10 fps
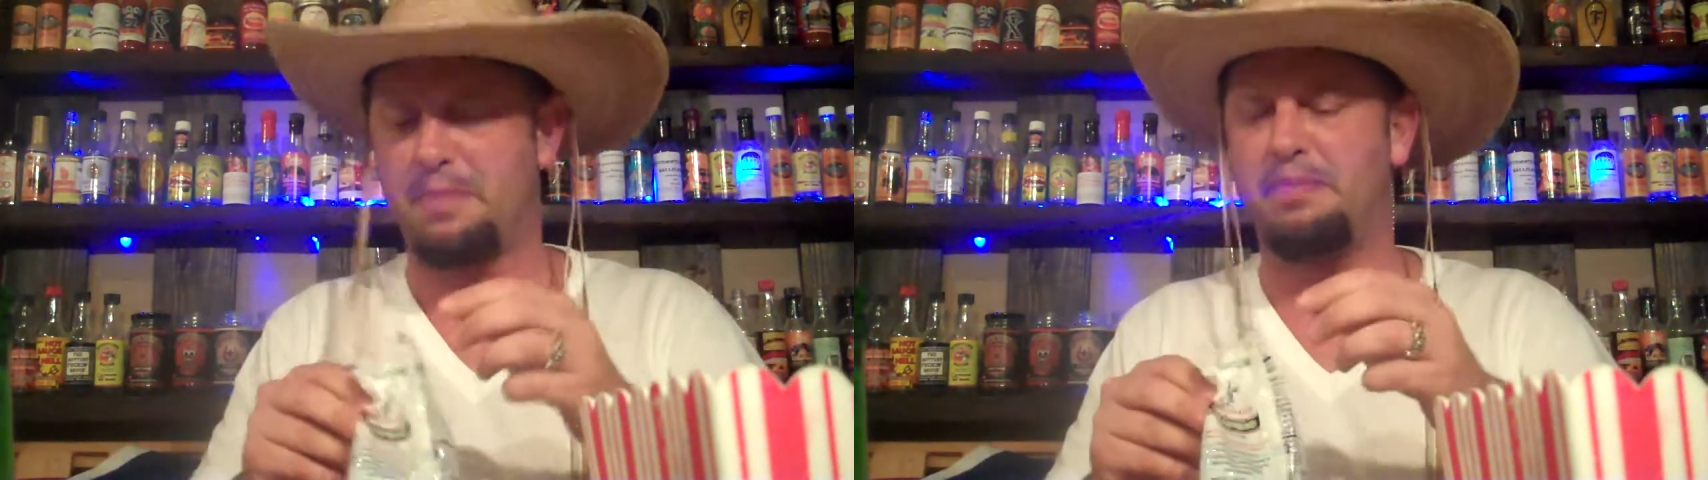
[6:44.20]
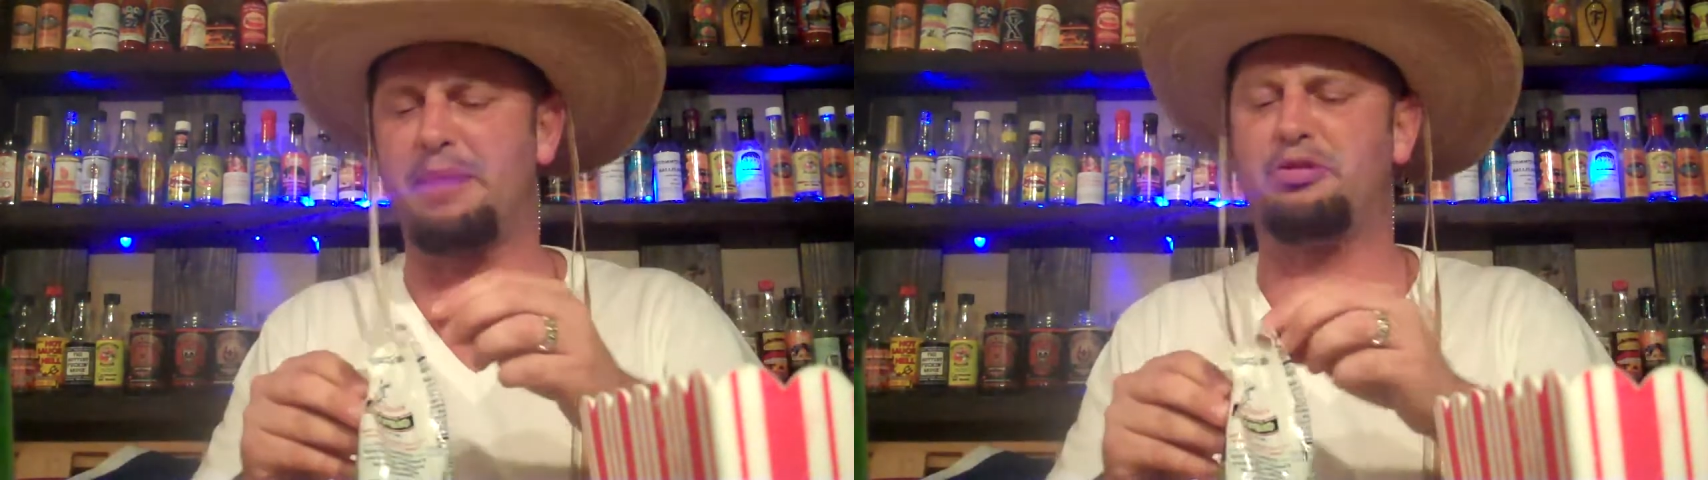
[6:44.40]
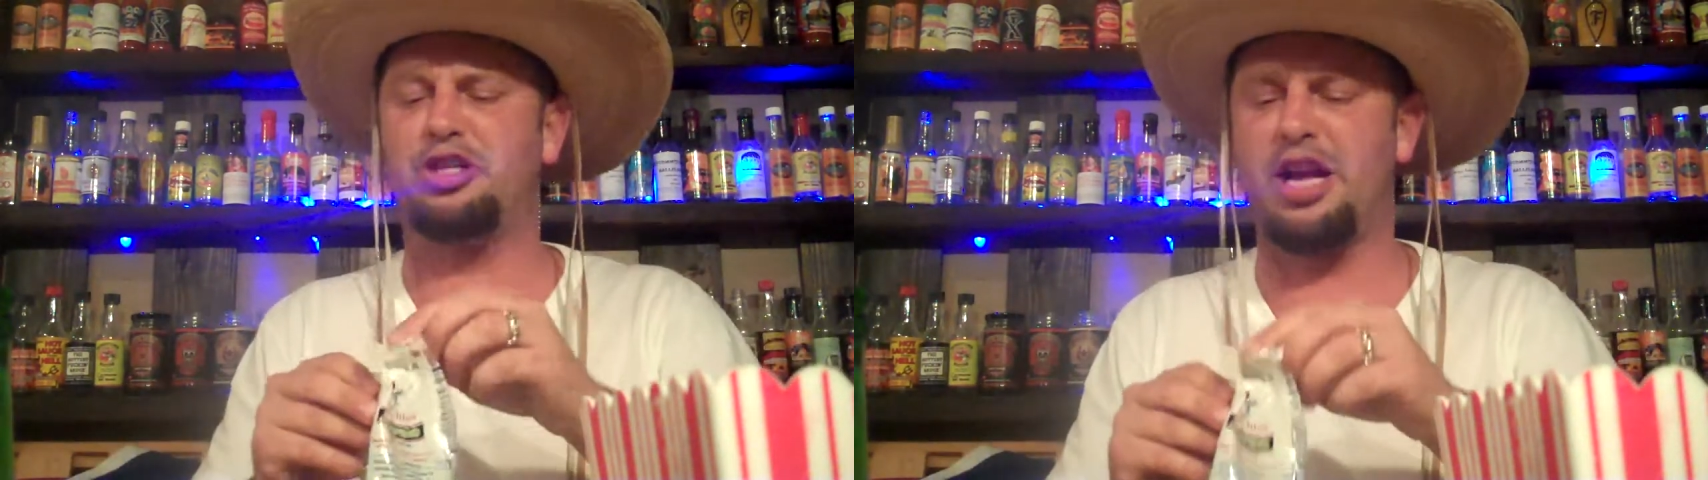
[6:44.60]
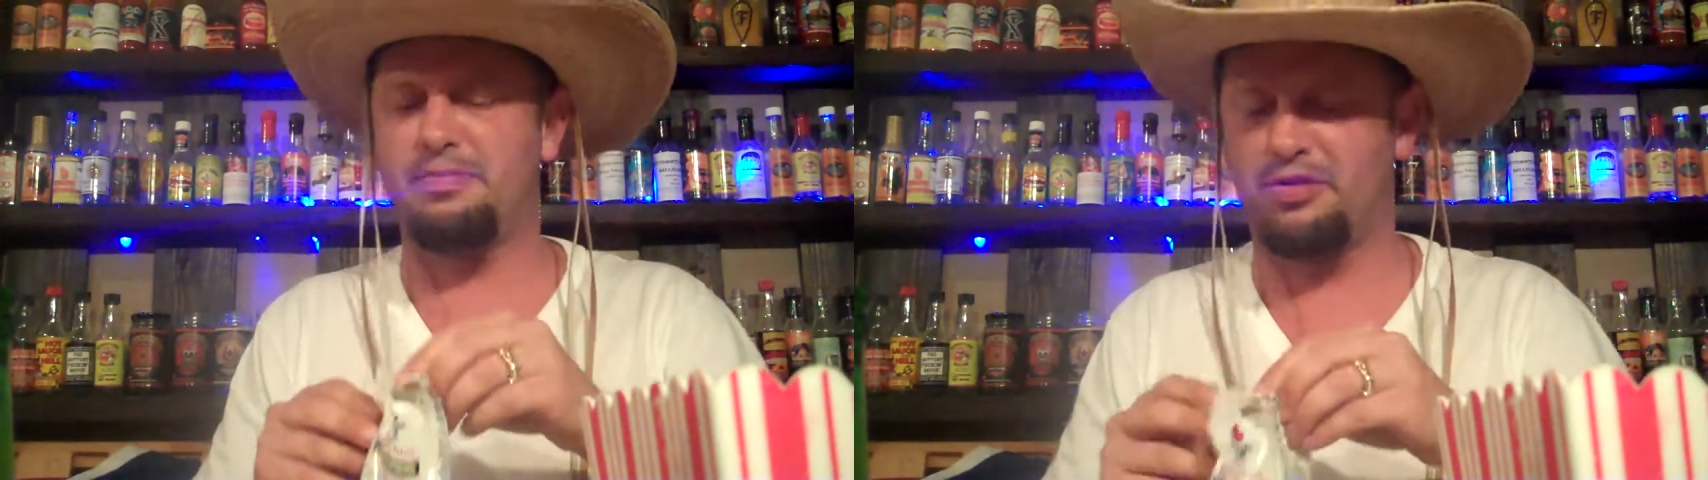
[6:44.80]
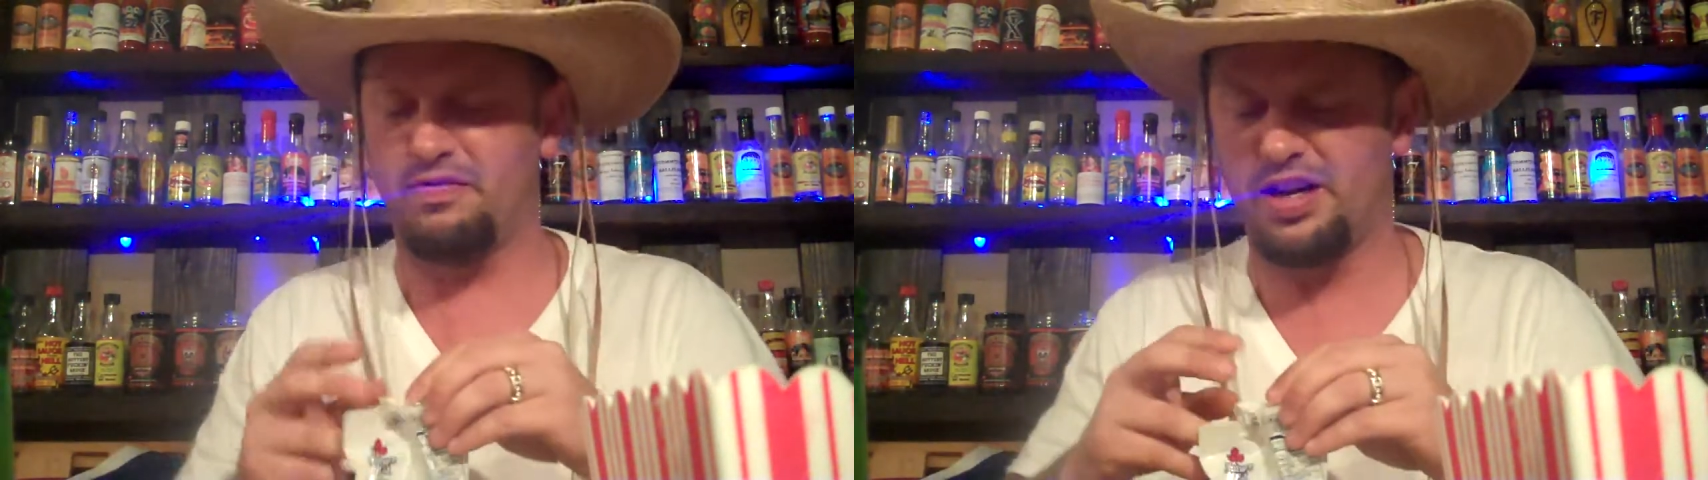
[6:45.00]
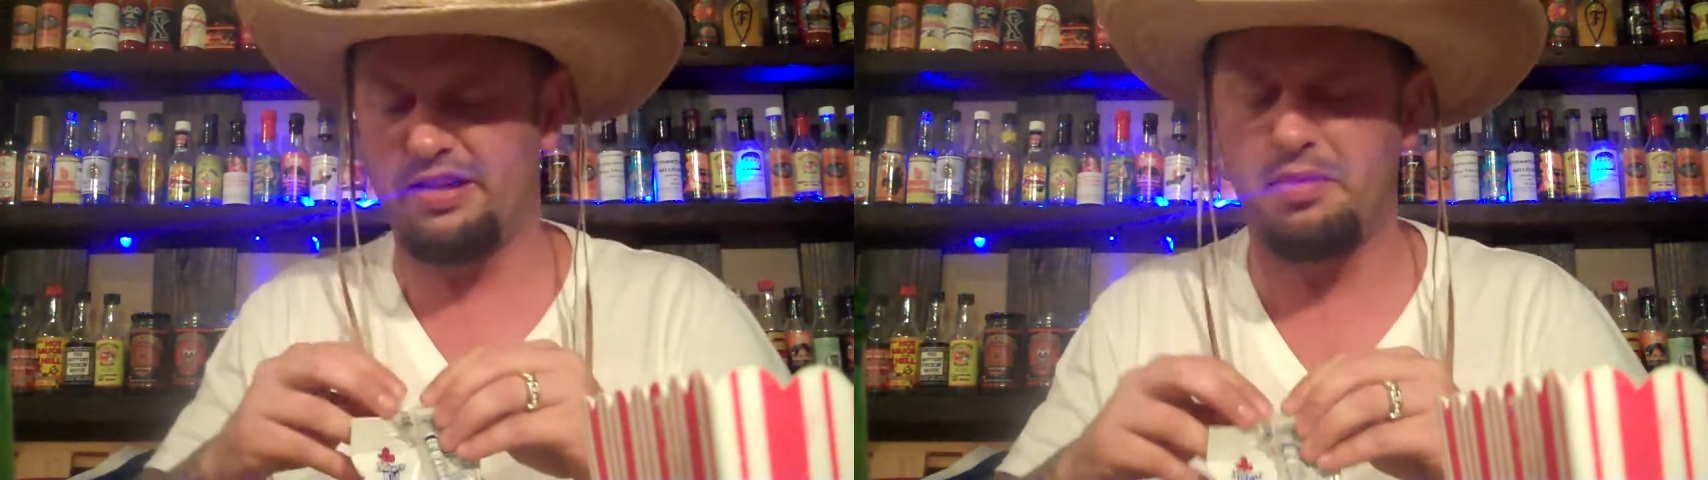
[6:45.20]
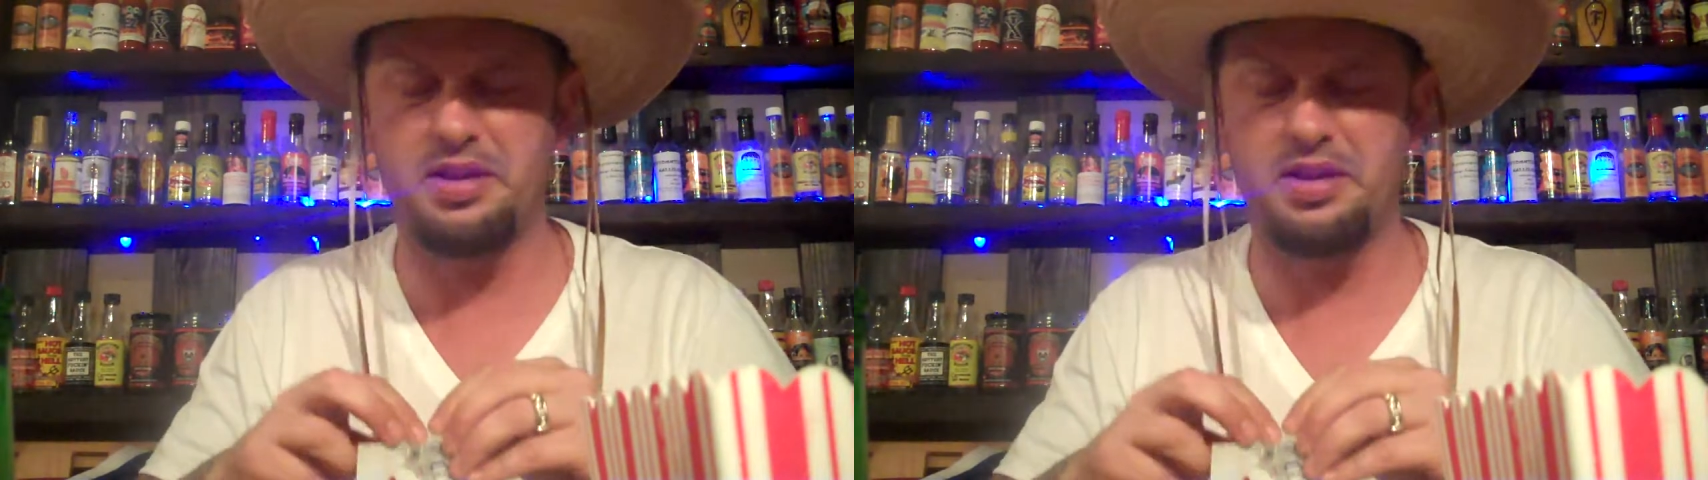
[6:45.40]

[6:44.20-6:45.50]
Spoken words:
in the pepper chamber below.